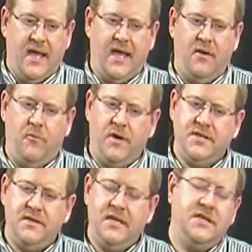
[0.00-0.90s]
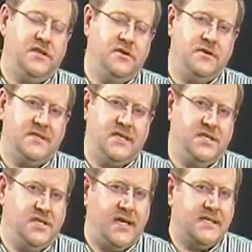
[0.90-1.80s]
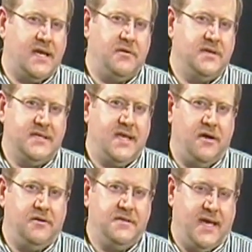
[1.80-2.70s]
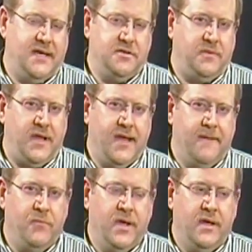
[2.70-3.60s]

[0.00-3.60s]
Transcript: And what you need to do is adjust how it sounds as you play it.